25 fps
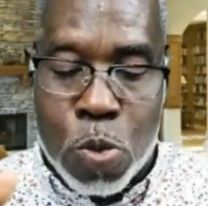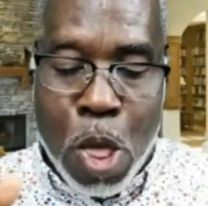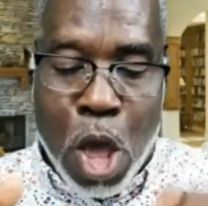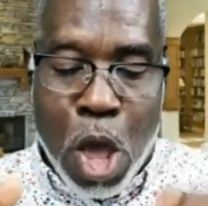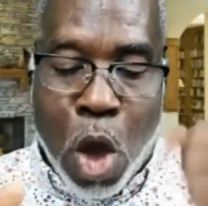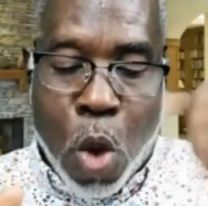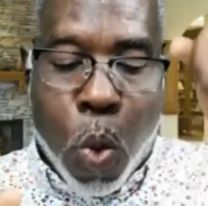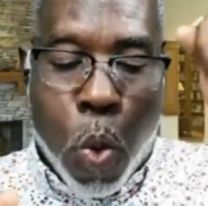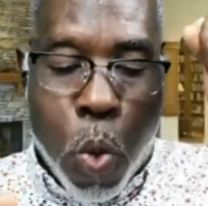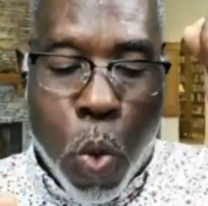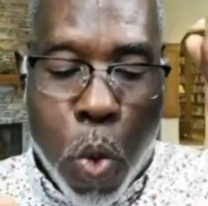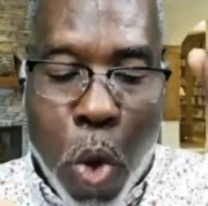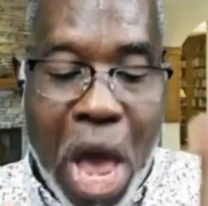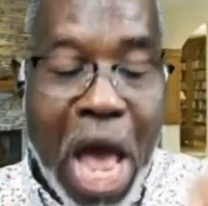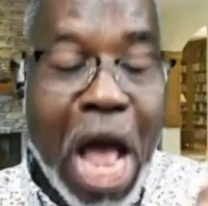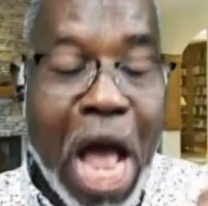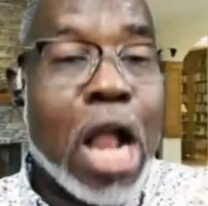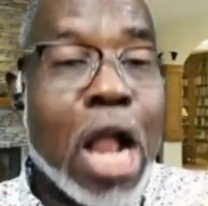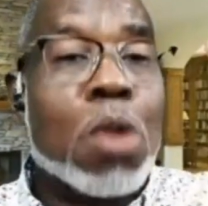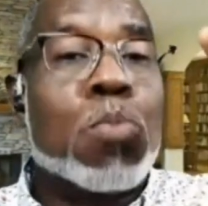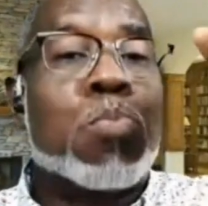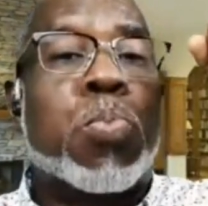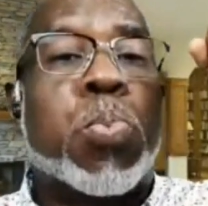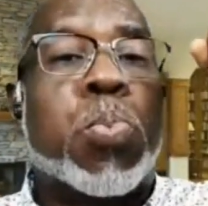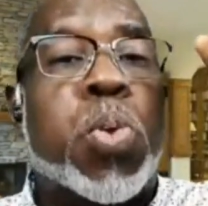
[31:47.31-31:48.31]
will
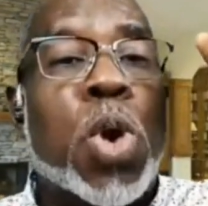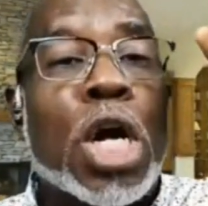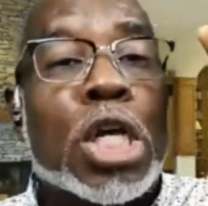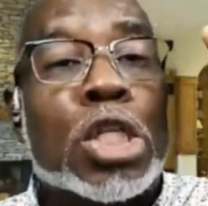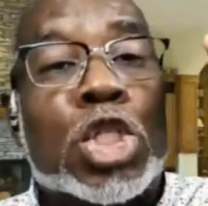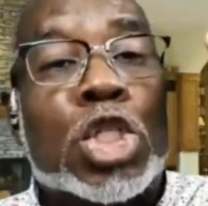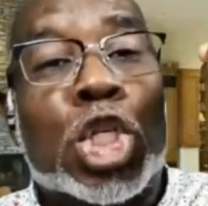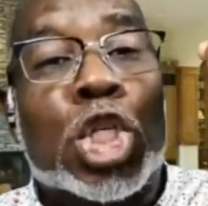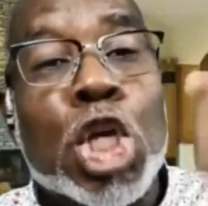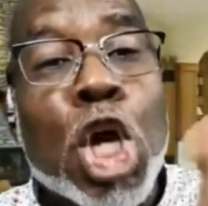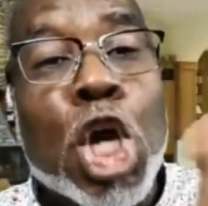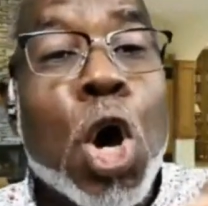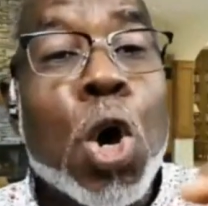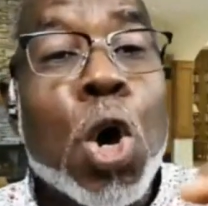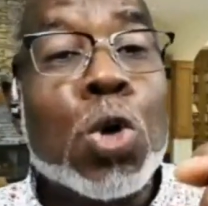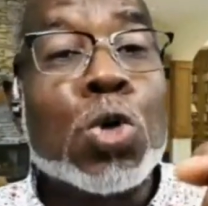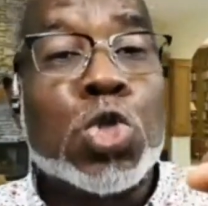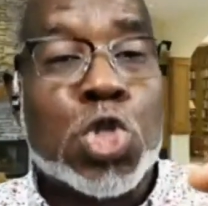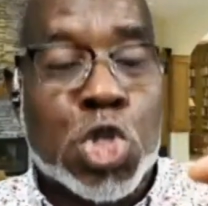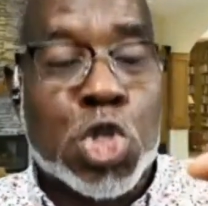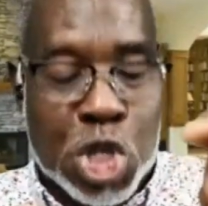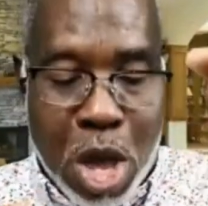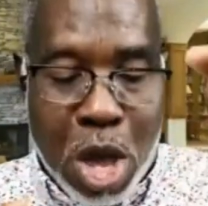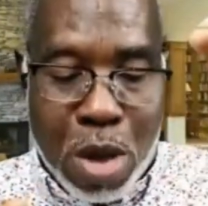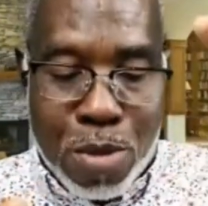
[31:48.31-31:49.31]
produce
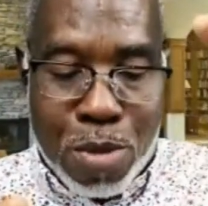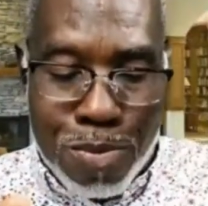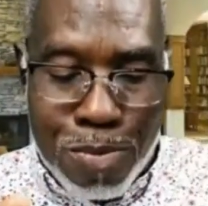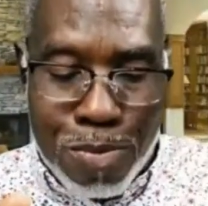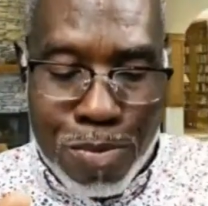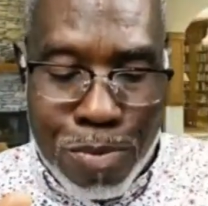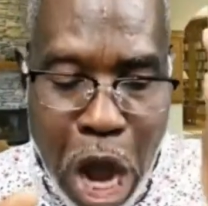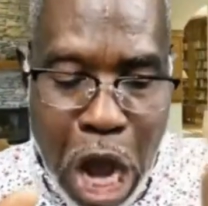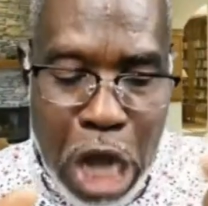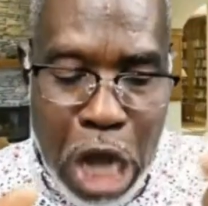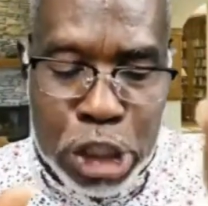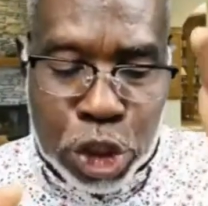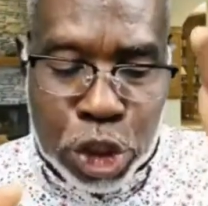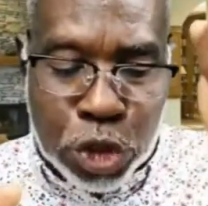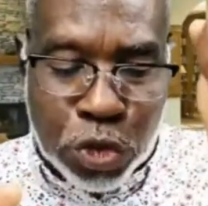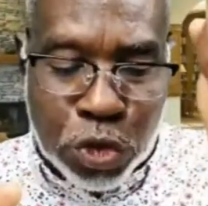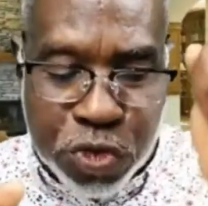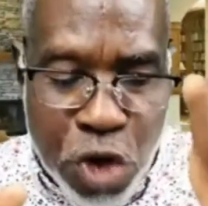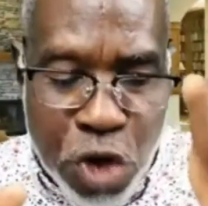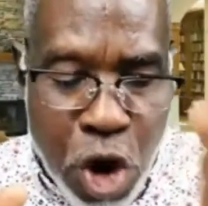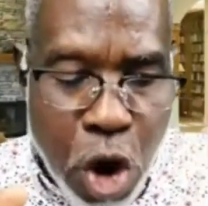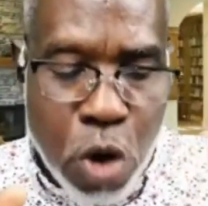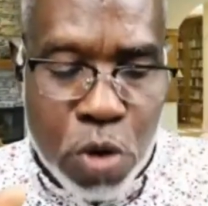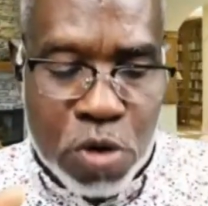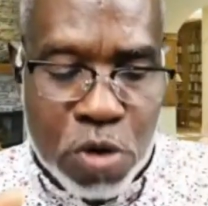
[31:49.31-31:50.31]
much
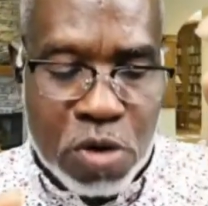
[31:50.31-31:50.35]
fruit.